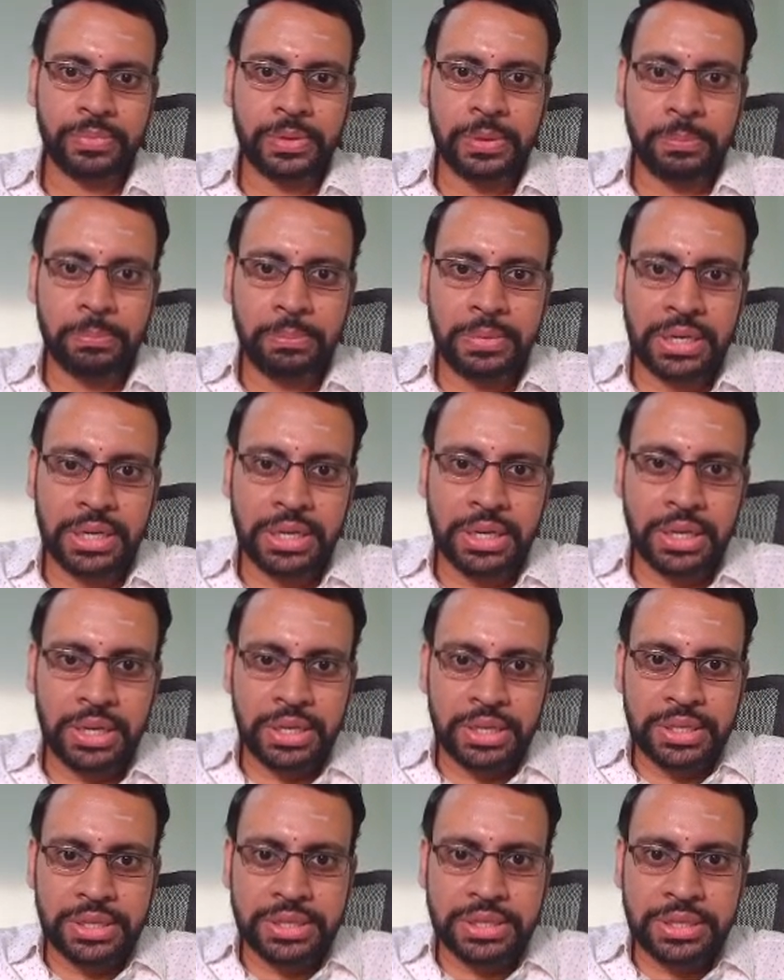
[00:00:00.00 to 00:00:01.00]
but
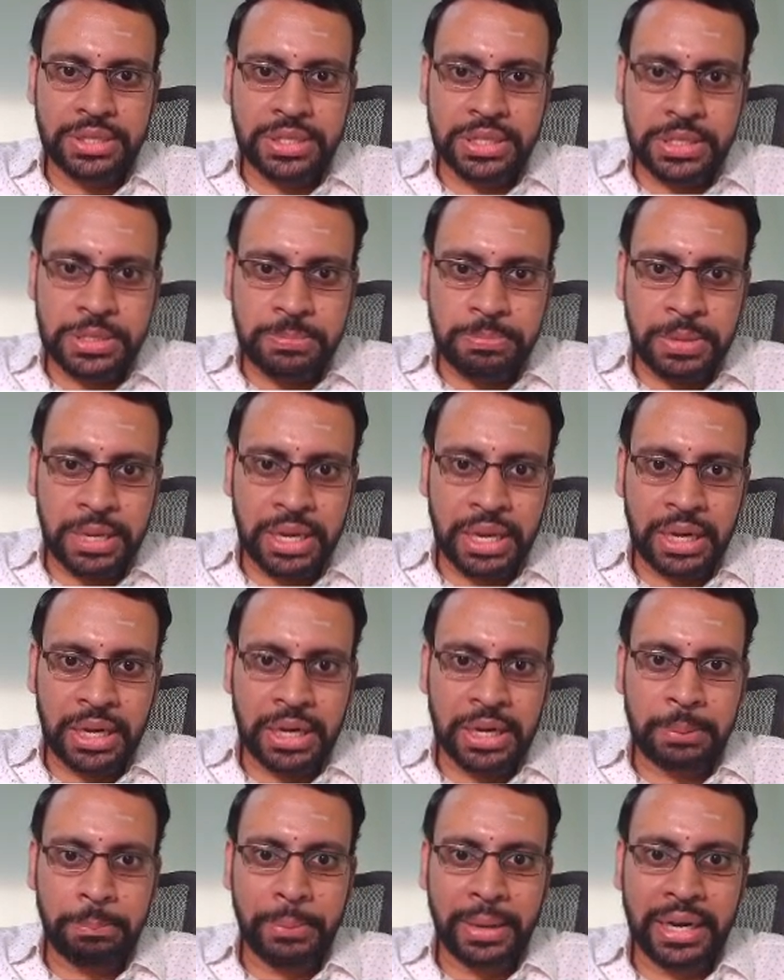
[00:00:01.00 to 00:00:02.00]
this being
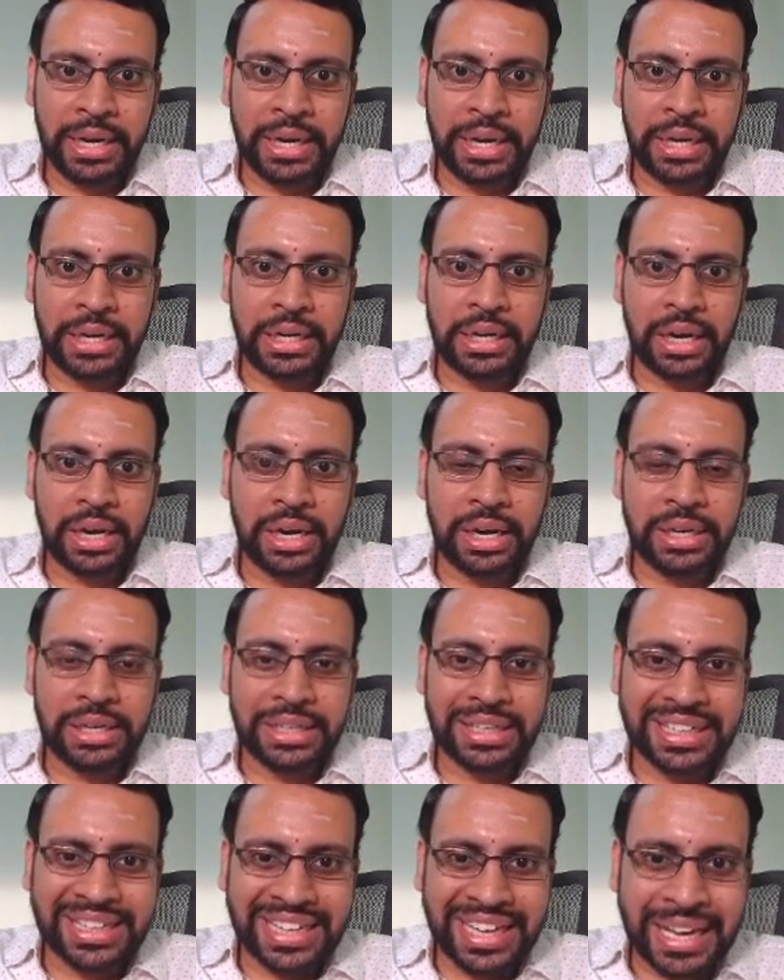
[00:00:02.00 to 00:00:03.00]
dependent on
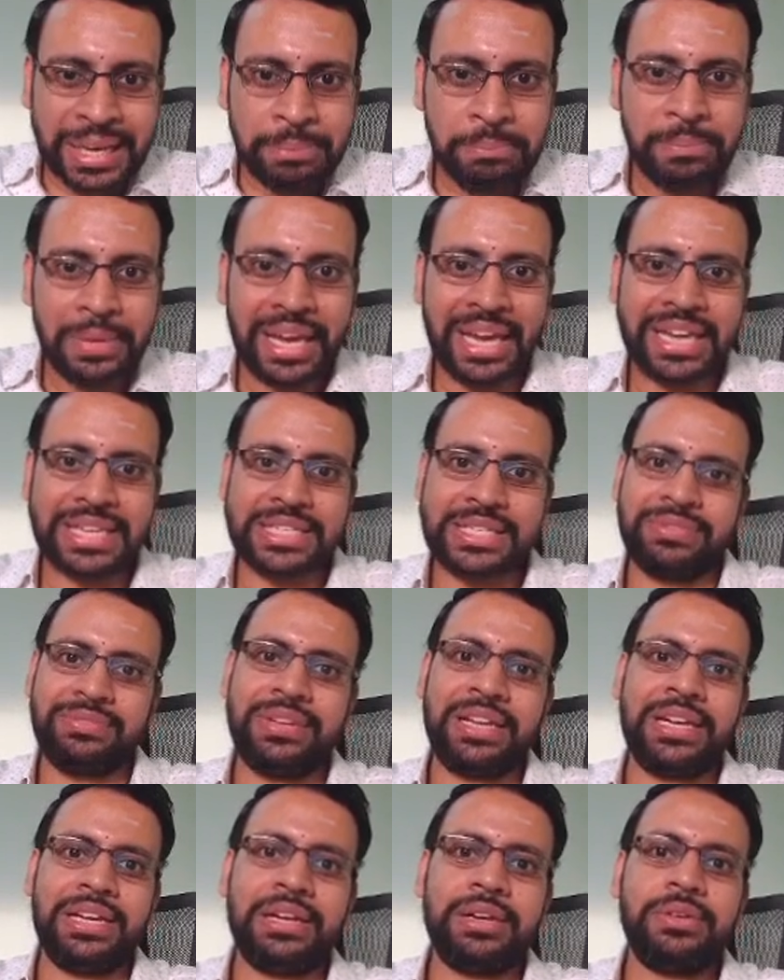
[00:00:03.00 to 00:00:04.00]
time as
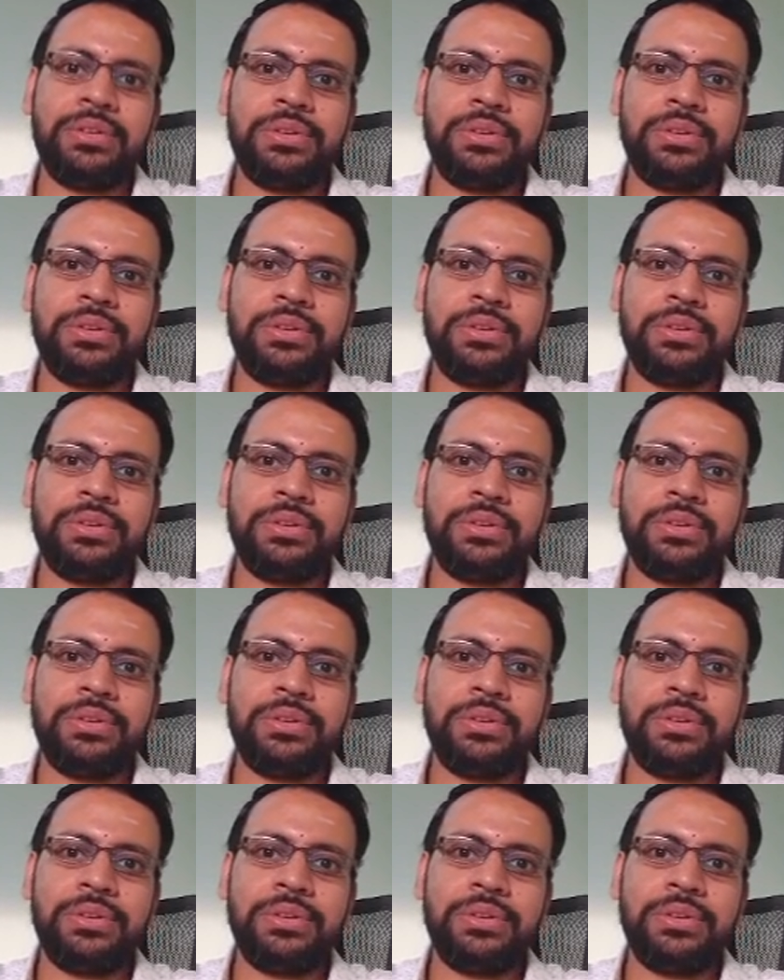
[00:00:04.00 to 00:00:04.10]
well.